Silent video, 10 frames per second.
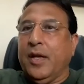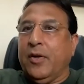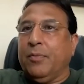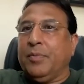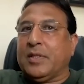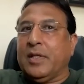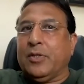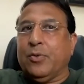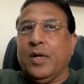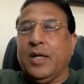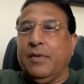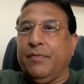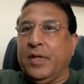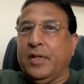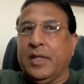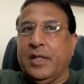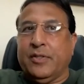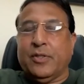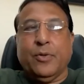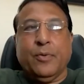And obviously, two are different
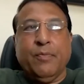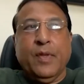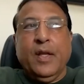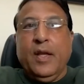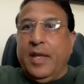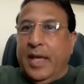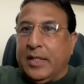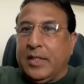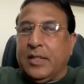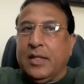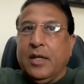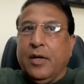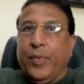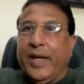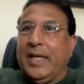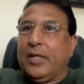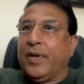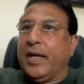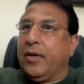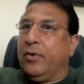things. So yes, we need to
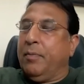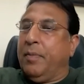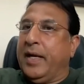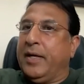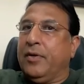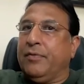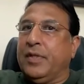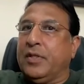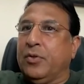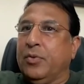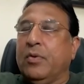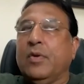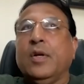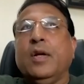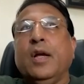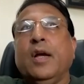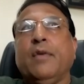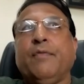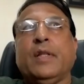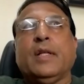get a good blend of the two.
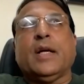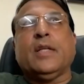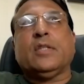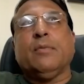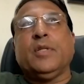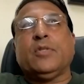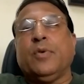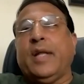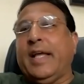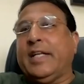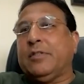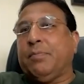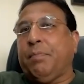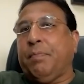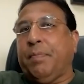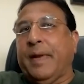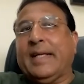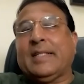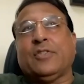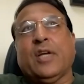The customers today
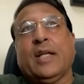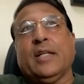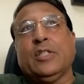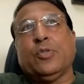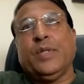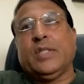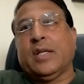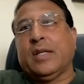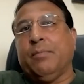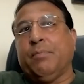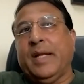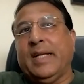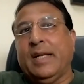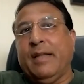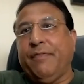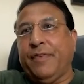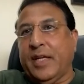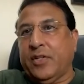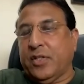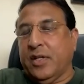expect channels which are completely
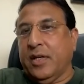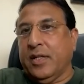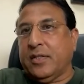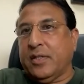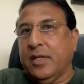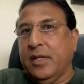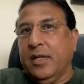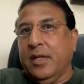frictionless